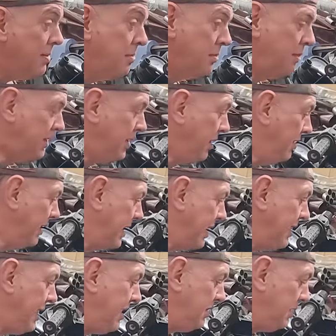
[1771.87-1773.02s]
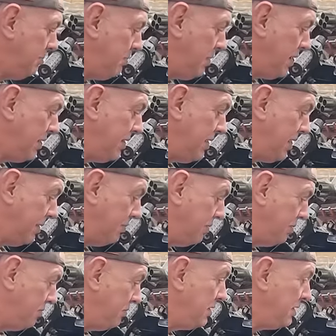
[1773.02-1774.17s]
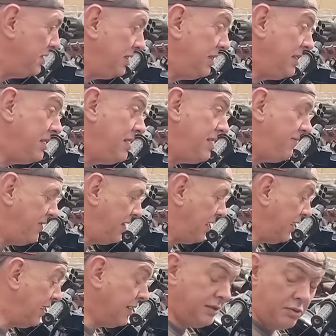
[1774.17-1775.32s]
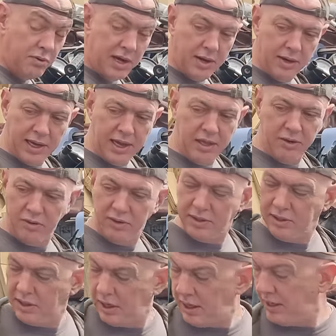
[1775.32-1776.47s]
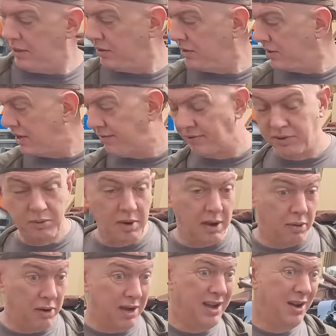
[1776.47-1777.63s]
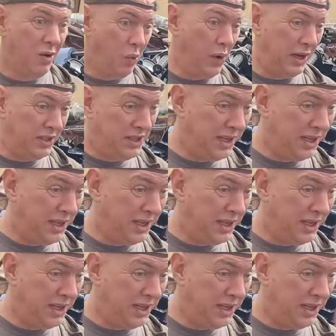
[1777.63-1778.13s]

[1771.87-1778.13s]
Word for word: but we're starting to get the engine buttoned up, which is lovely. And it's all going together nice and clean and stuff as well, which